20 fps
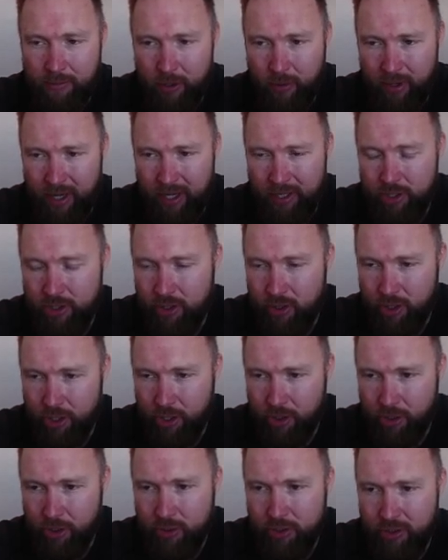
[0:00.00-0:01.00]
you insert your
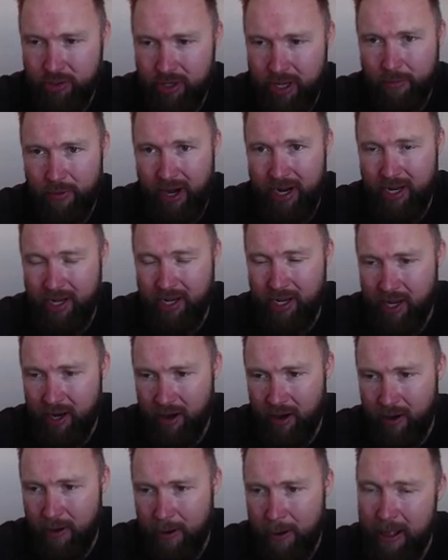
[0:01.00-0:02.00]
username right
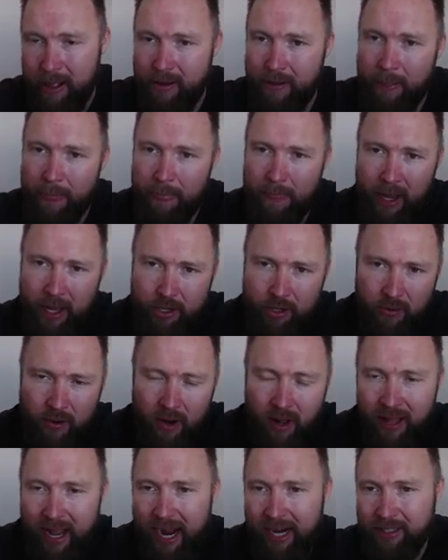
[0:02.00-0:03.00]
here and you're
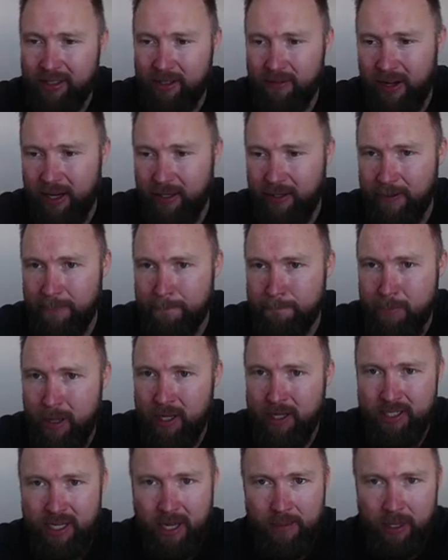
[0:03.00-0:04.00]
all activated. Same